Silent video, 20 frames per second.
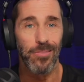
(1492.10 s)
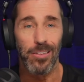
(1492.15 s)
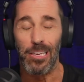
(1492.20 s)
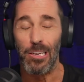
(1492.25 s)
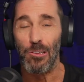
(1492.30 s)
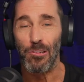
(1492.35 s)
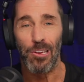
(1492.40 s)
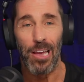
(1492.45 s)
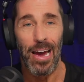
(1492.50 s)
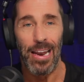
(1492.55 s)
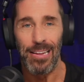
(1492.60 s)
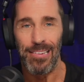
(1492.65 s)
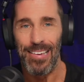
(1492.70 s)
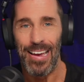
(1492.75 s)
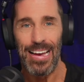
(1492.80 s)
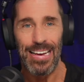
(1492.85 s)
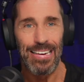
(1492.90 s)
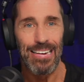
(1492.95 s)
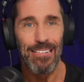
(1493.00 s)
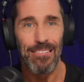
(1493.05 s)
you just got to
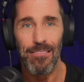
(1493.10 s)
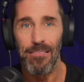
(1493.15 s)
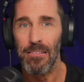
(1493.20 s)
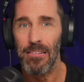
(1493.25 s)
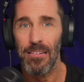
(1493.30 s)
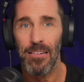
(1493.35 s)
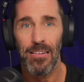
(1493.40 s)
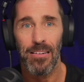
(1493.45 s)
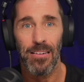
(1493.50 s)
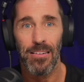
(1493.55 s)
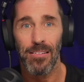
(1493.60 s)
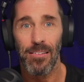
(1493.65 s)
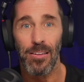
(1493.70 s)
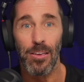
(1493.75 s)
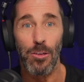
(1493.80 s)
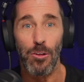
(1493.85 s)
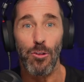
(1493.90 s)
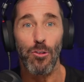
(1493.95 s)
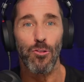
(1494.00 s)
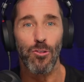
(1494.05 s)
take it.
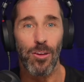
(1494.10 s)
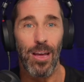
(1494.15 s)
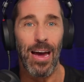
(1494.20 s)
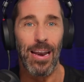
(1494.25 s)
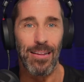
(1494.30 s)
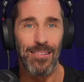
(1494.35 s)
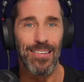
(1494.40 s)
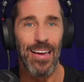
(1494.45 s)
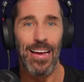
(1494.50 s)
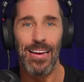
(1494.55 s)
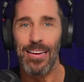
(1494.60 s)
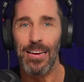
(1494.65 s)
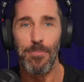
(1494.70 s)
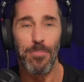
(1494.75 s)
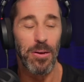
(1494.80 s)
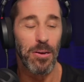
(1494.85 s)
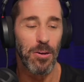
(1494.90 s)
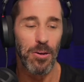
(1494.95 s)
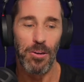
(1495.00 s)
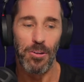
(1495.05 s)
You just got to take it
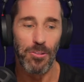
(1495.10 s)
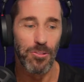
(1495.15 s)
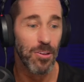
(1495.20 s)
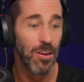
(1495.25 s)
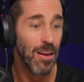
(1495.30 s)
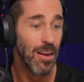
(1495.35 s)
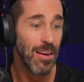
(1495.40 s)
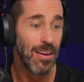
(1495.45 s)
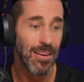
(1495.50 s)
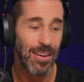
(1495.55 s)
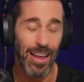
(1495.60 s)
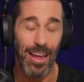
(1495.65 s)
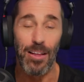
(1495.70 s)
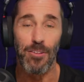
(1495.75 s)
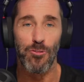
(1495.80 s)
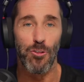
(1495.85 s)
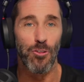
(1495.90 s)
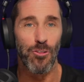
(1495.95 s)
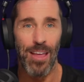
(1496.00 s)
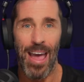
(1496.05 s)
because It
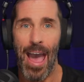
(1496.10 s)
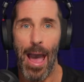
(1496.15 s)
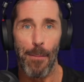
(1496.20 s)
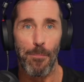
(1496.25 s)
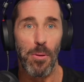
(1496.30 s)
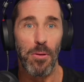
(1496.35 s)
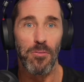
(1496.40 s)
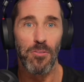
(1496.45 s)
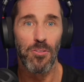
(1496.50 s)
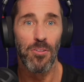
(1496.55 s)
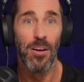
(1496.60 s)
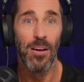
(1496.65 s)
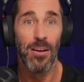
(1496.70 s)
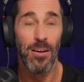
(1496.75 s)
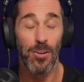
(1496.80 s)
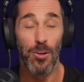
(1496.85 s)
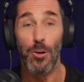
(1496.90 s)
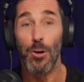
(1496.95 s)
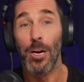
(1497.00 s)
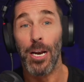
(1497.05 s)
just happens.
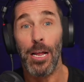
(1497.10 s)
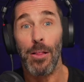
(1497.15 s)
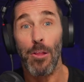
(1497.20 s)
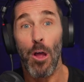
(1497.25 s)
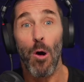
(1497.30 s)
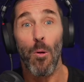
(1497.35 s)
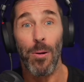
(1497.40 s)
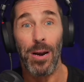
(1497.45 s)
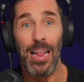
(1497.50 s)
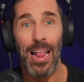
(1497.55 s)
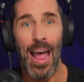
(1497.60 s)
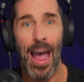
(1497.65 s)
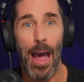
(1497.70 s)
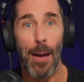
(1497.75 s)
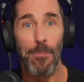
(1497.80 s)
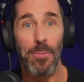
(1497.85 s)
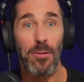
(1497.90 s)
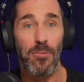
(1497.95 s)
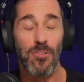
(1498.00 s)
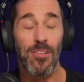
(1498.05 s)
You're going to know when it
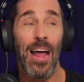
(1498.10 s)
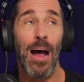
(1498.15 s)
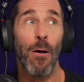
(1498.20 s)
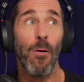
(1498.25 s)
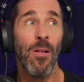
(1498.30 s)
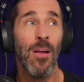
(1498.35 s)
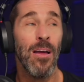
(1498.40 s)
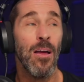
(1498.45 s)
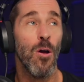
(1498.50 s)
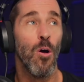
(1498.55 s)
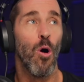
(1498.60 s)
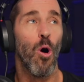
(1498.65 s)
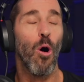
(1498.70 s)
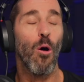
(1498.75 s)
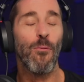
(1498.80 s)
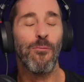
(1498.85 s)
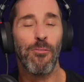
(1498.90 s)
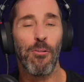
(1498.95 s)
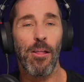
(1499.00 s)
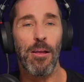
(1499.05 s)
happens. Now,
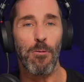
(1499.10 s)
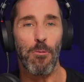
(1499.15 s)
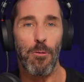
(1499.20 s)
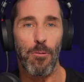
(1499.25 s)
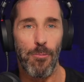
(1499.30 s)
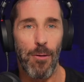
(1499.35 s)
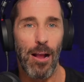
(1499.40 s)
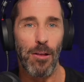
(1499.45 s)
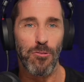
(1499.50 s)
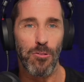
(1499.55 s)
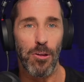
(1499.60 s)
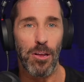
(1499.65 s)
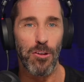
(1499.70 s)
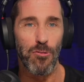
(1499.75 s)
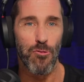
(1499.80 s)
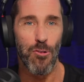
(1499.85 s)
hopefully, with wrestling